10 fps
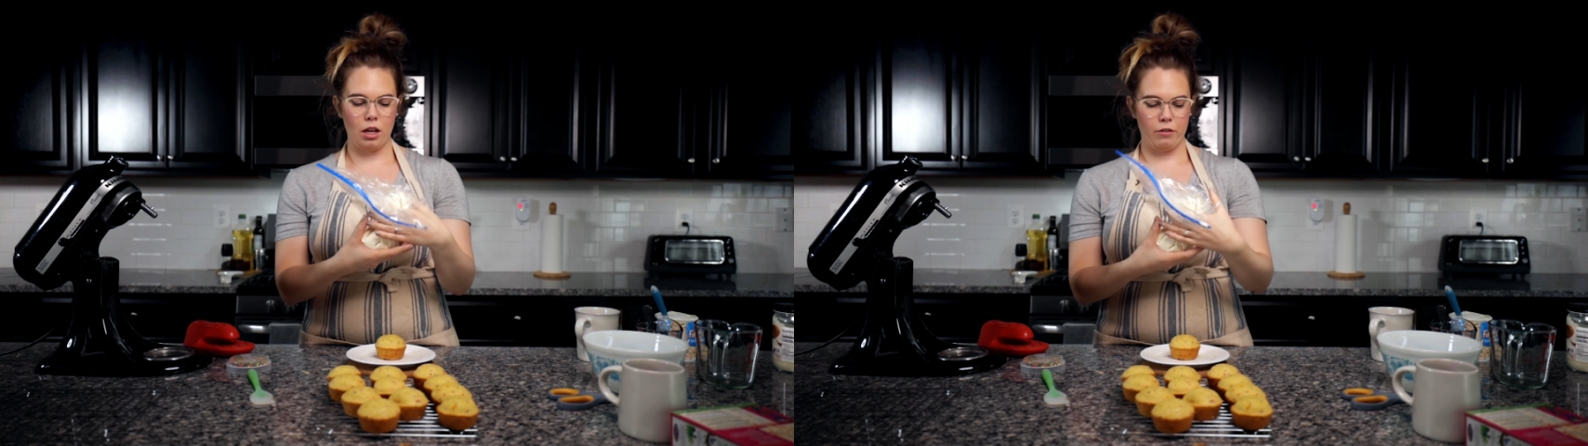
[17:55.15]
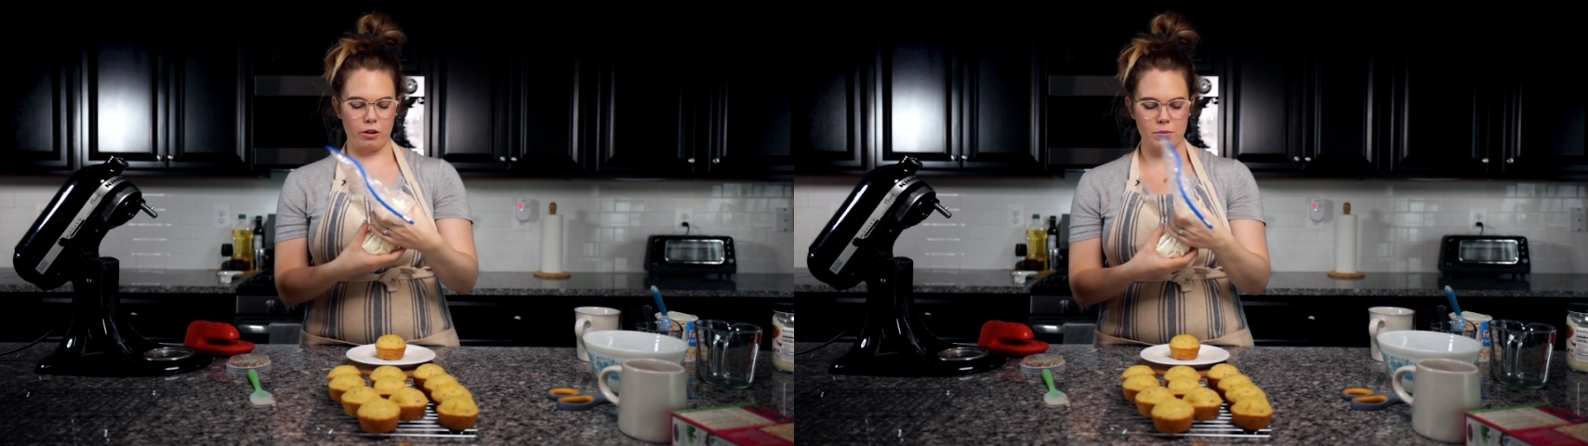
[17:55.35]

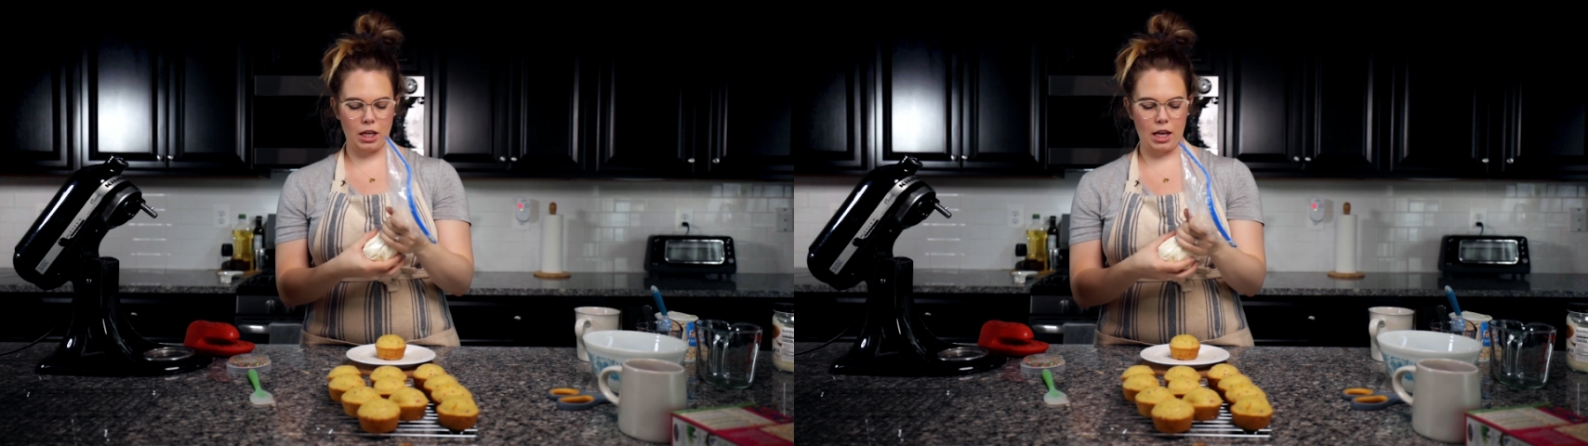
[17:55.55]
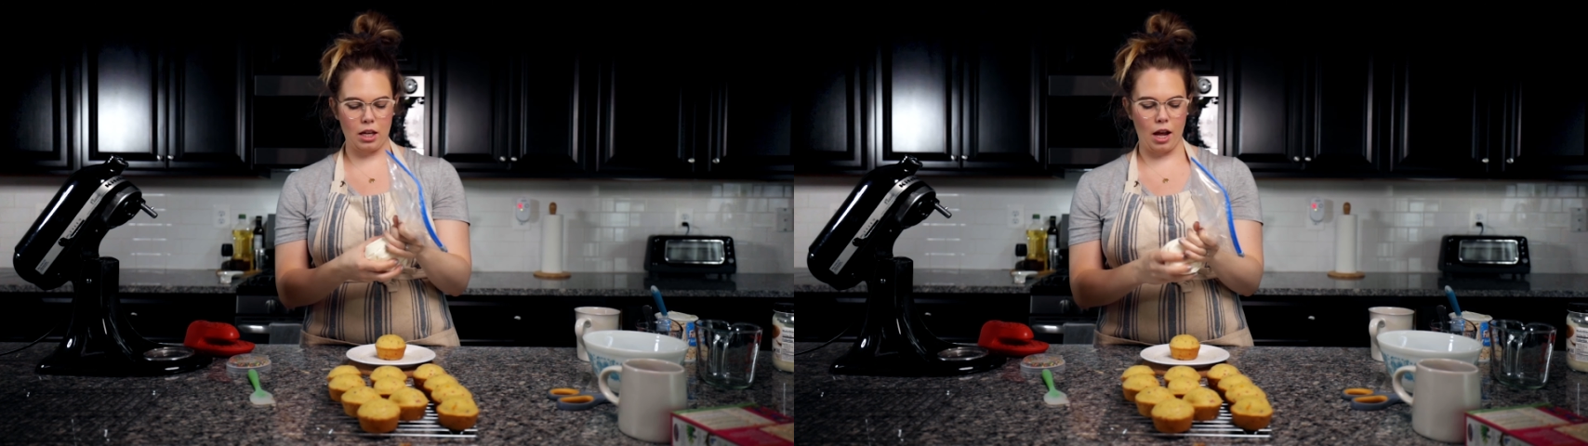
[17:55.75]
from the
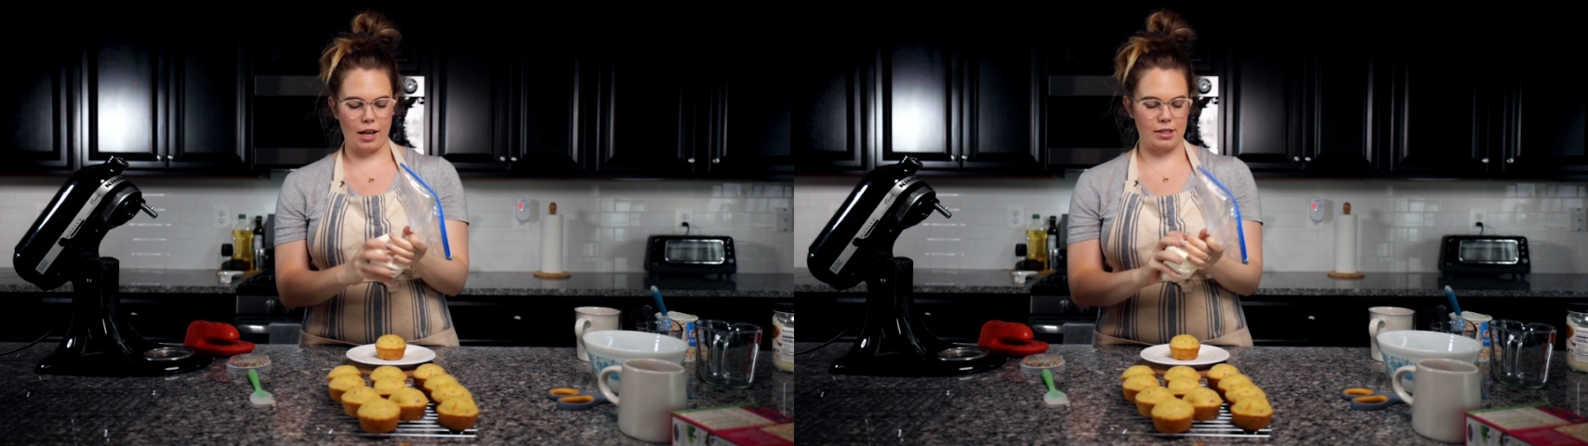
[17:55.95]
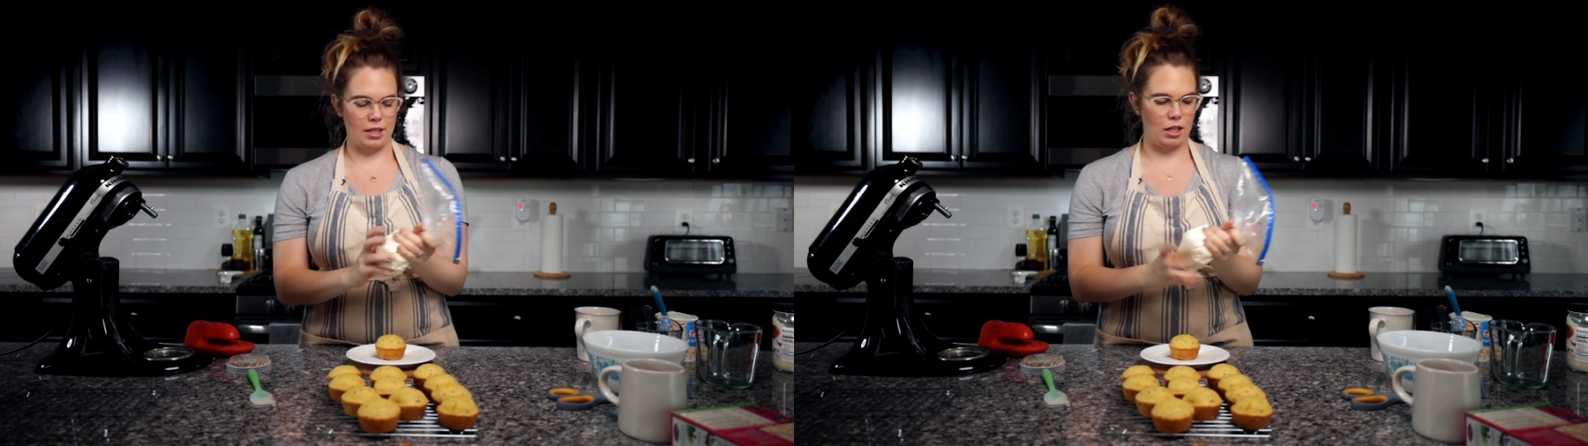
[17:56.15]
can
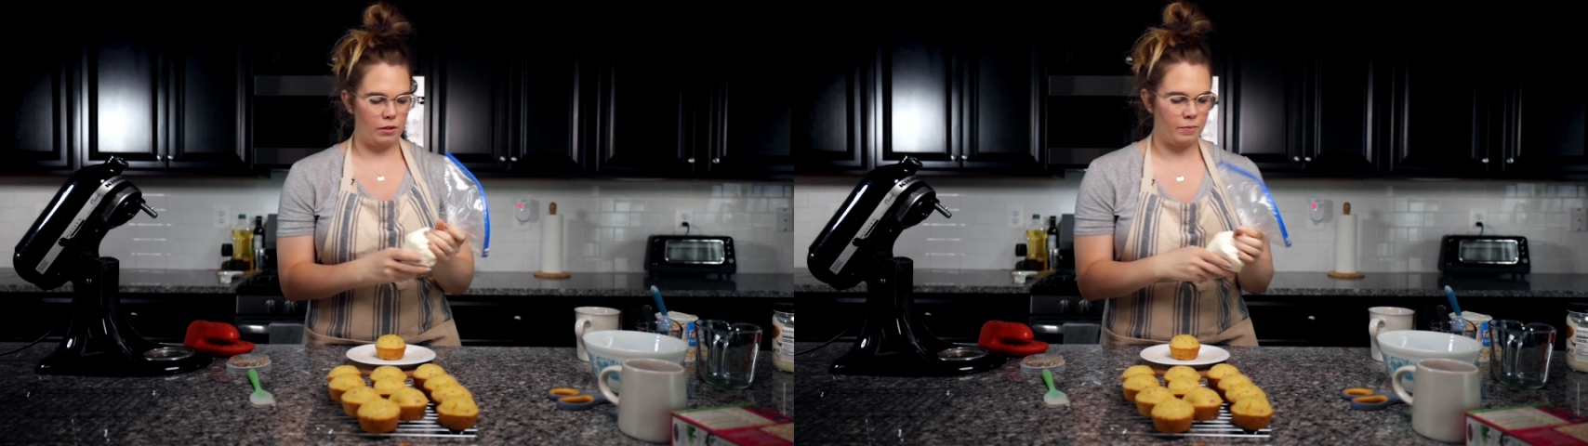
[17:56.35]
icing,